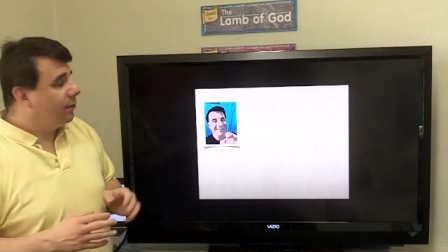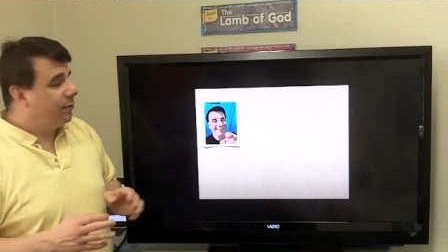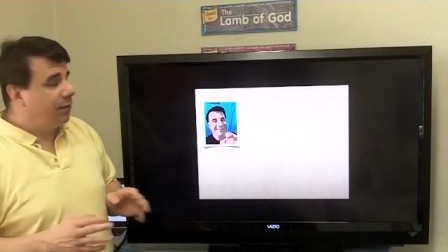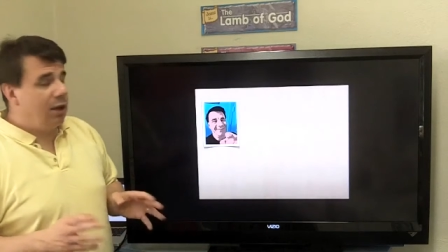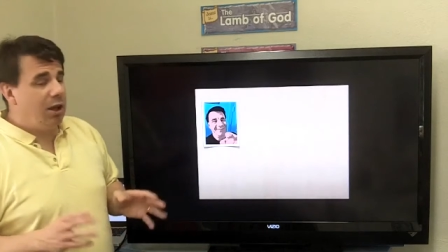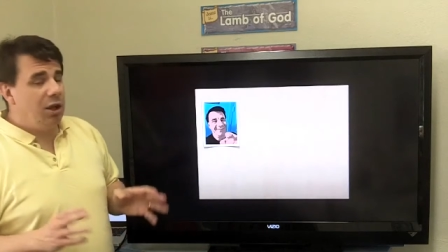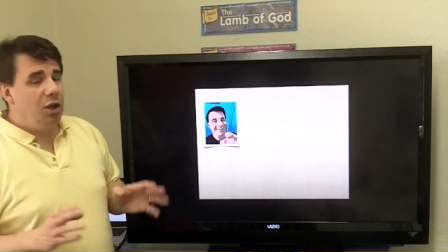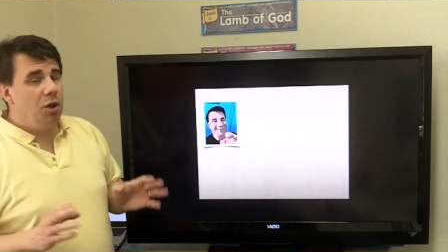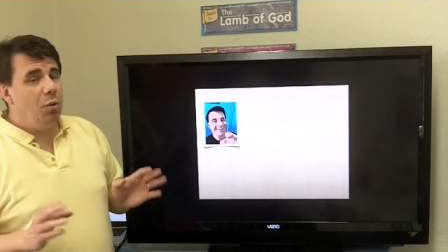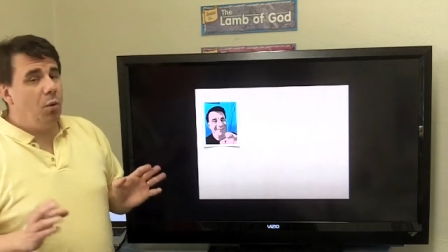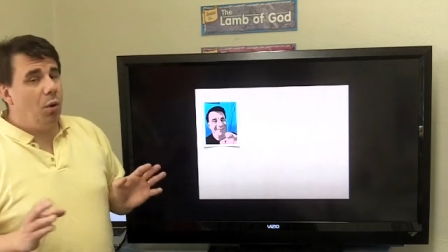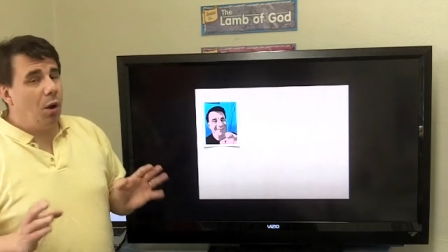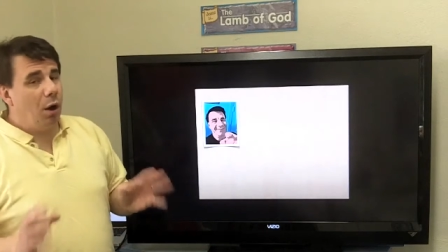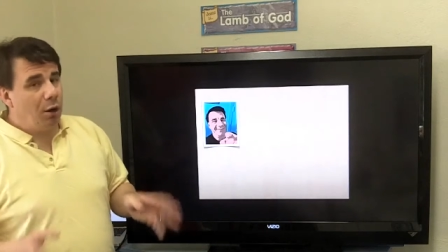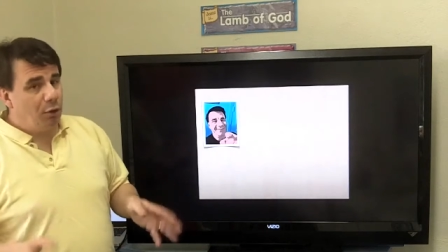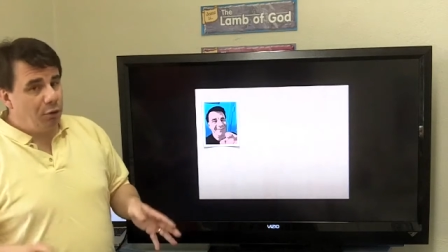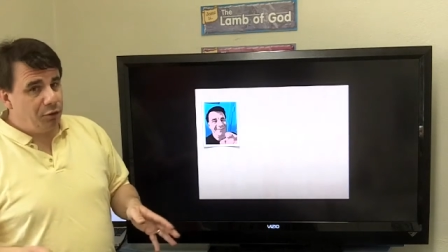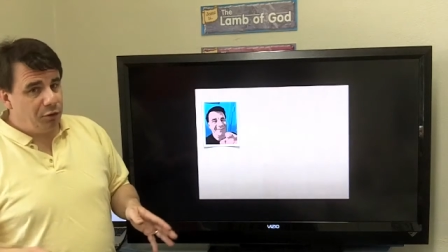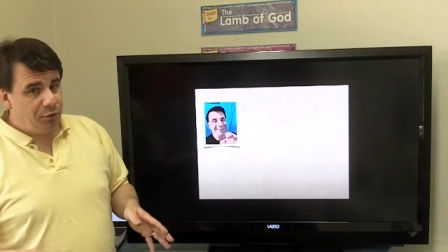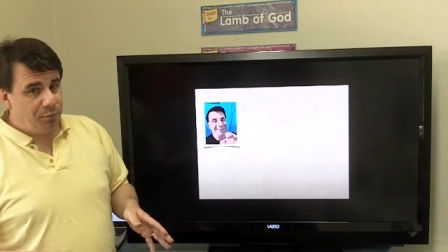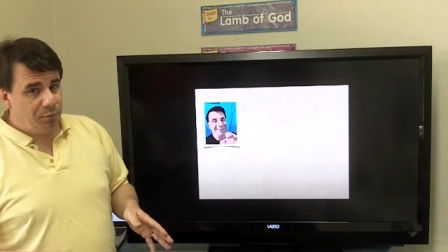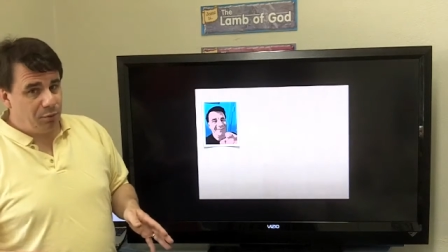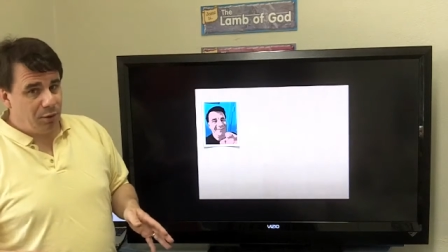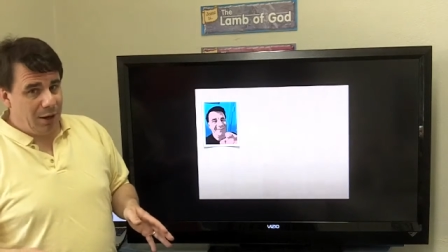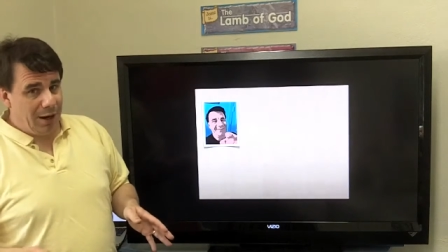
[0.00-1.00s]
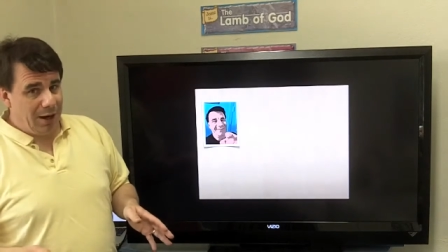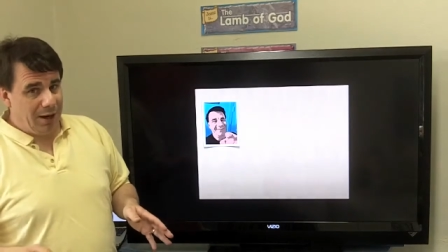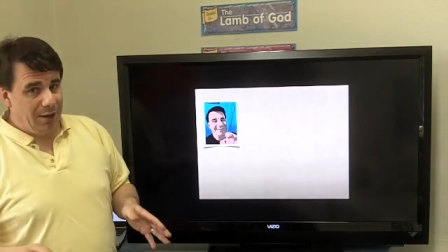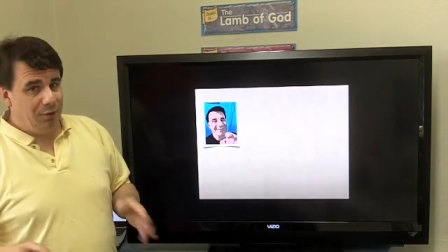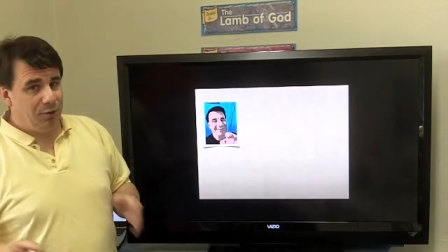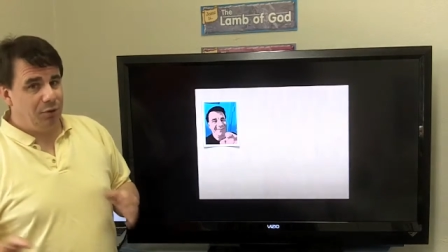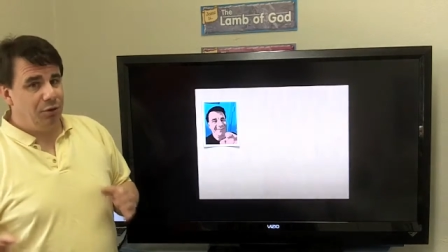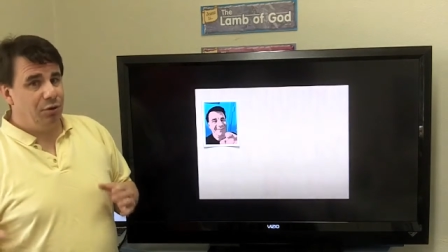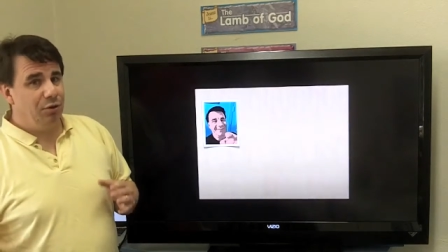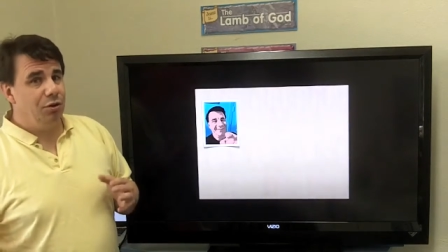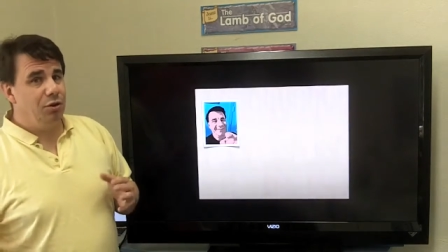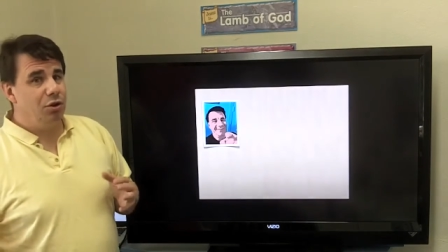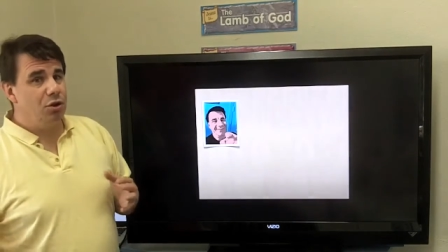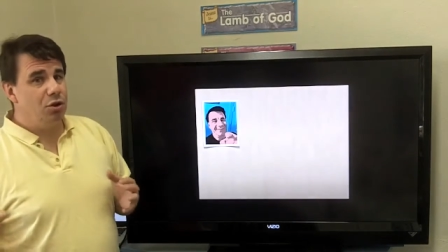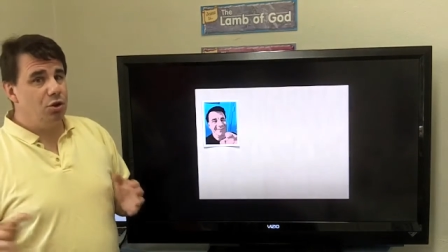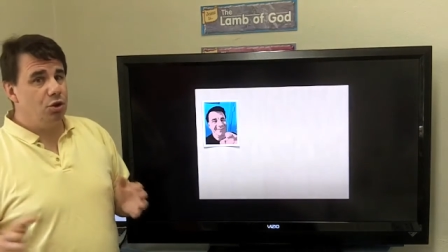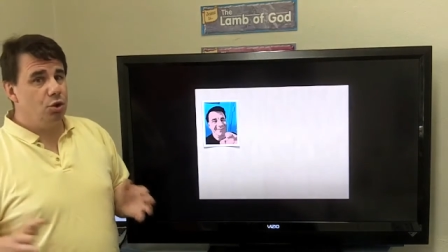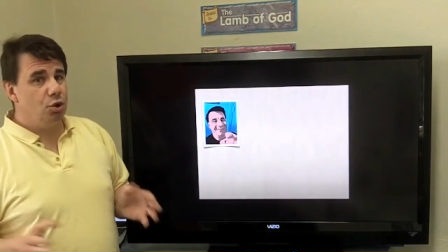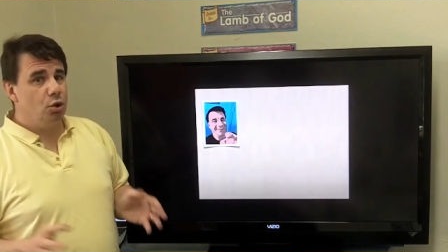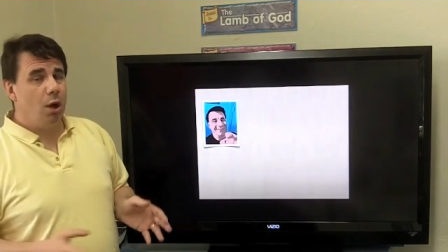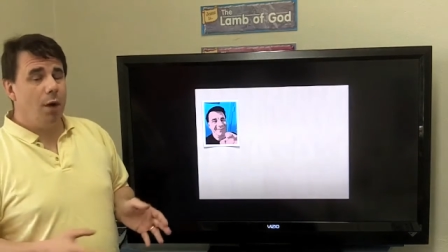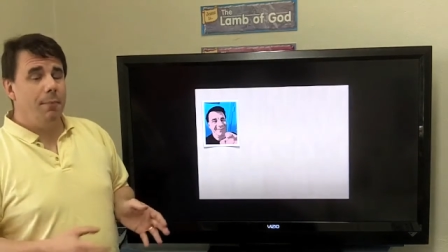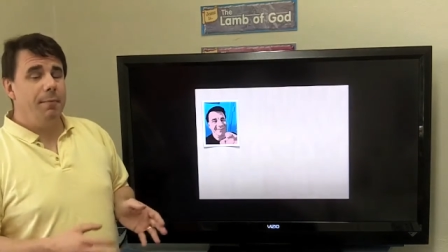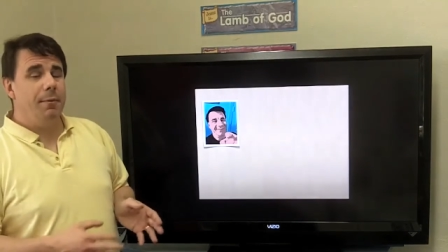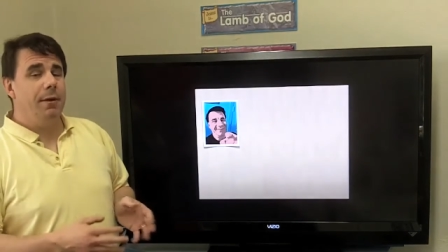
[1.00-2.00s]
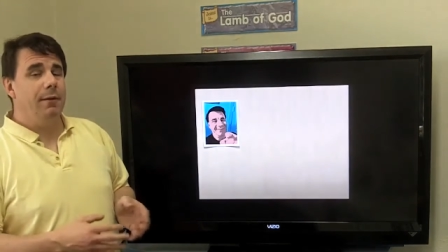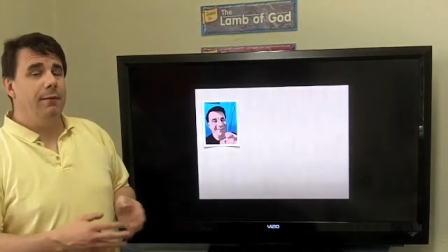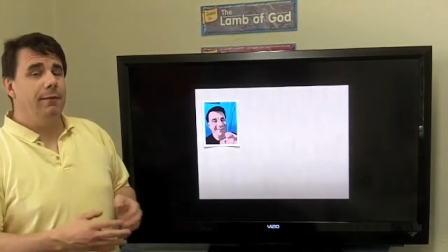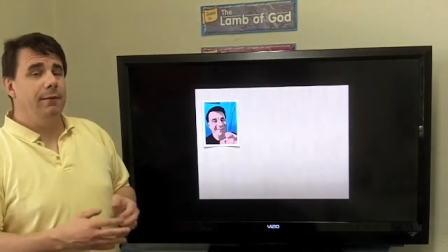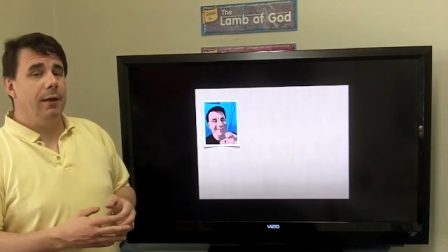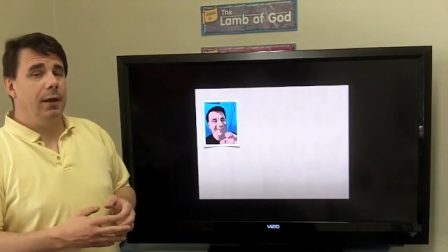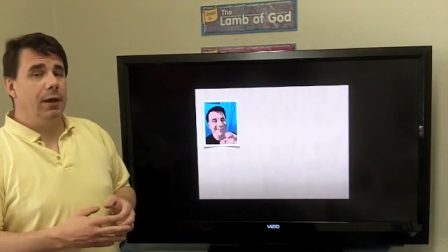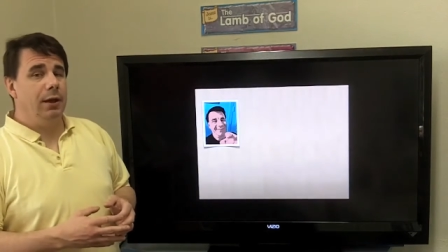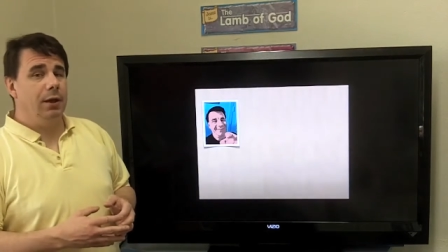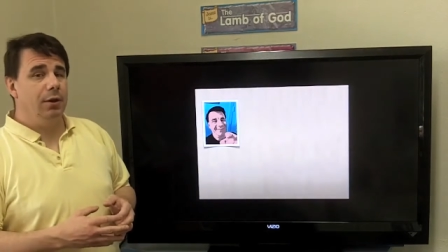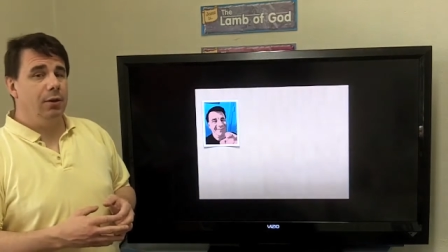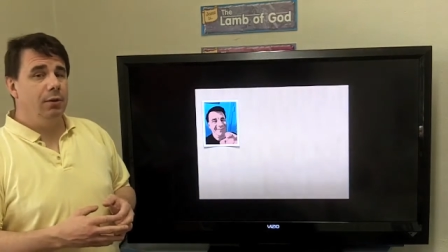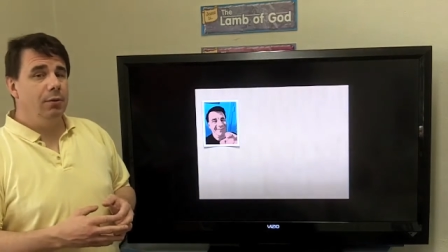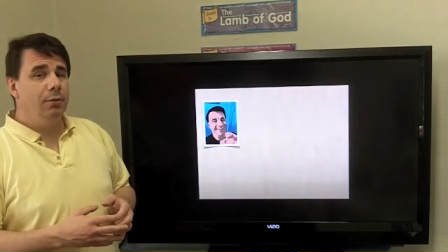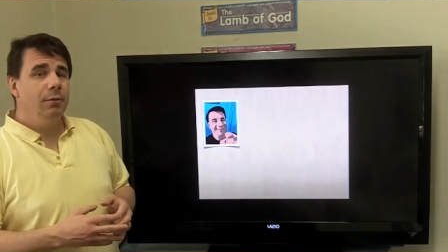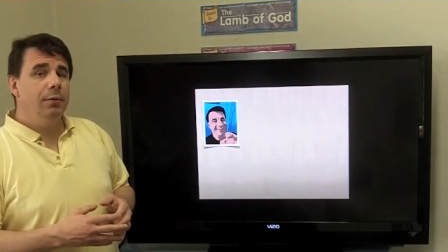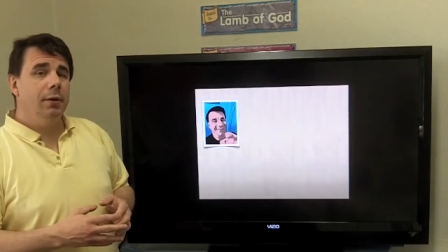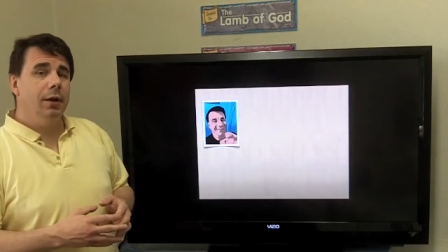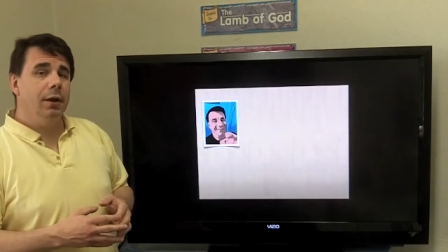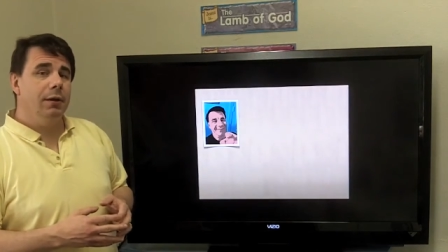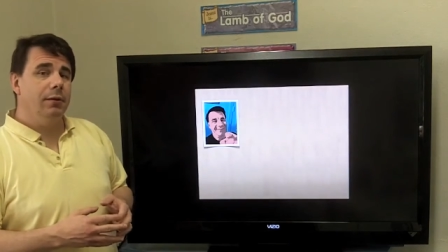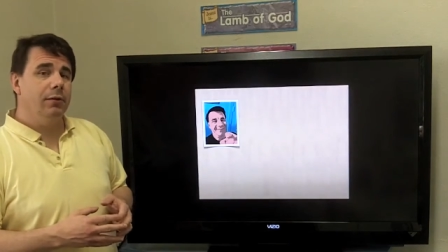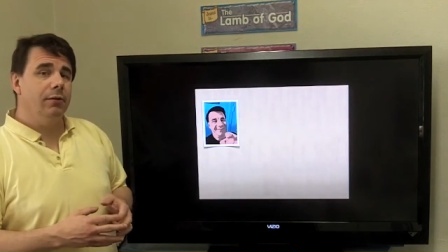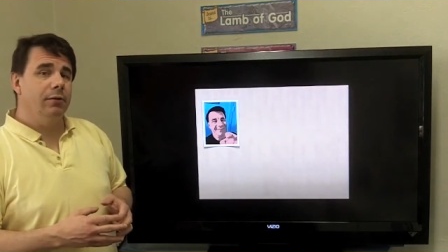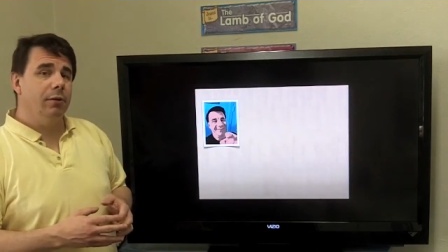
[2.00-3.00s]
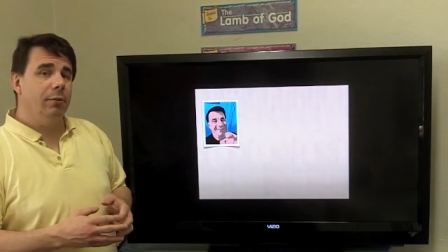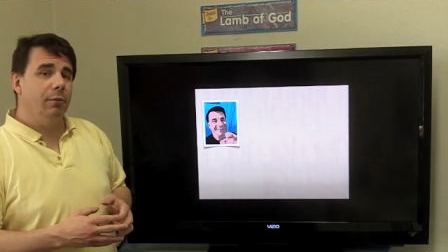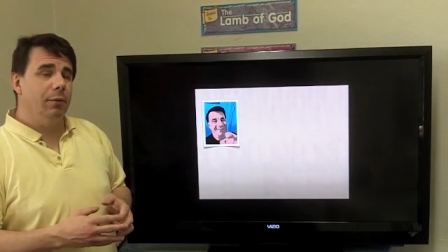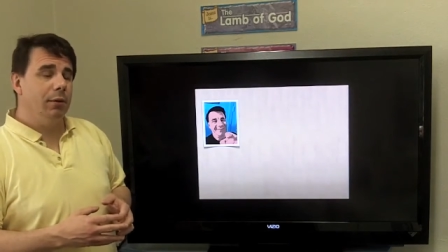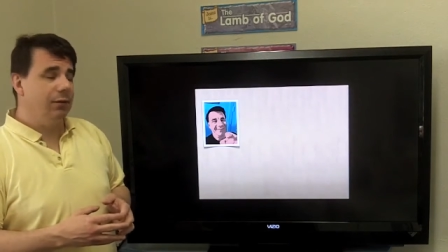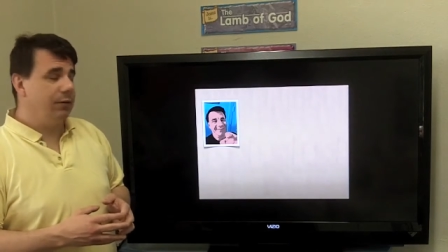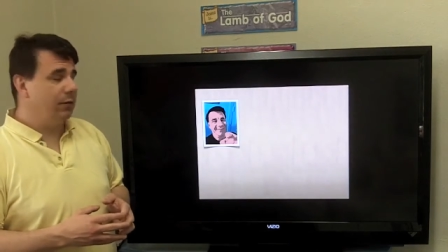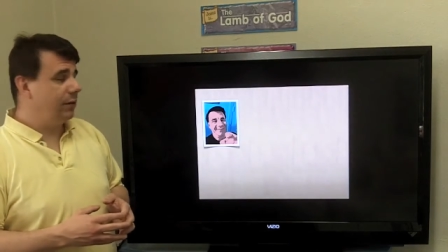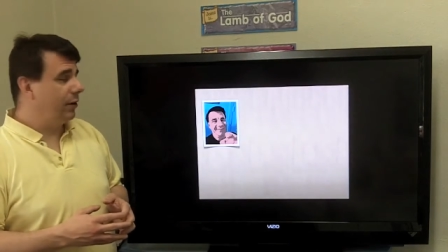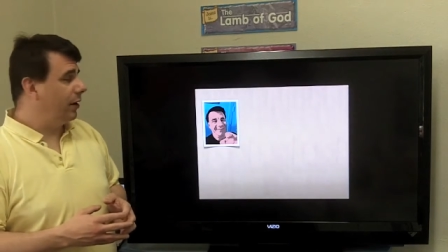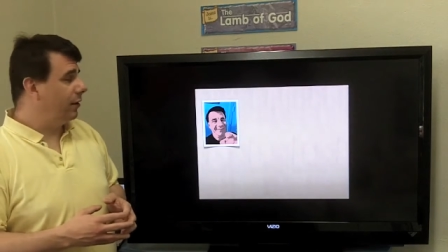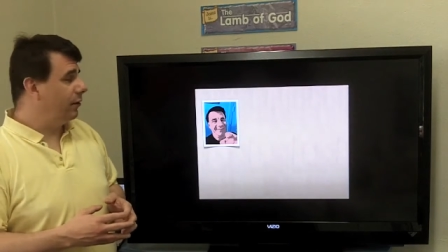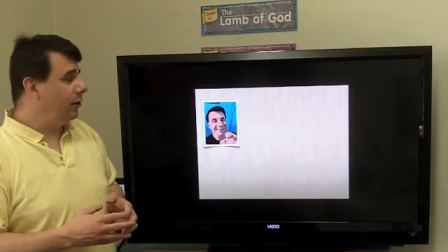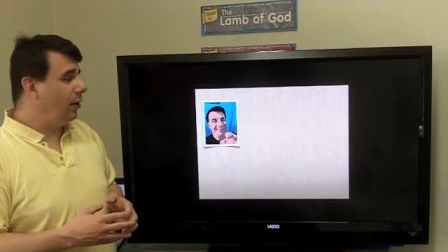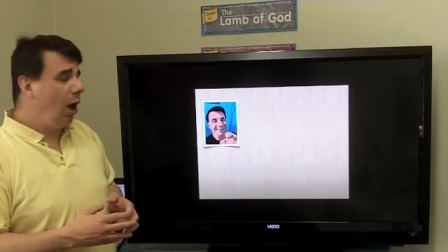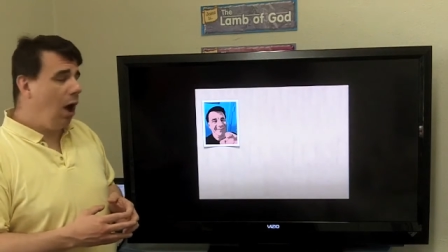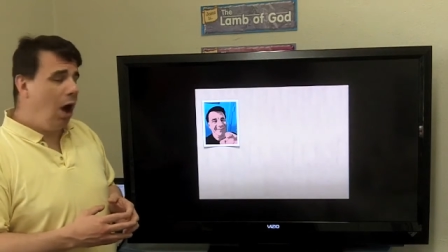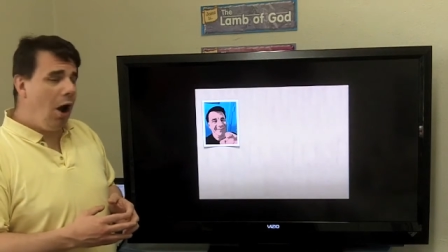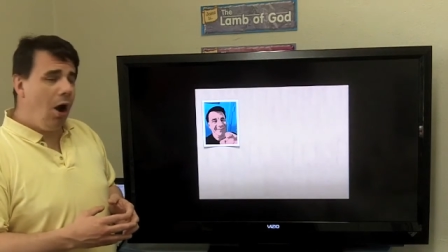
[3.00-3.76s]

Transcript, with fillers: Say you are surprised. You show up at a venue and someone says,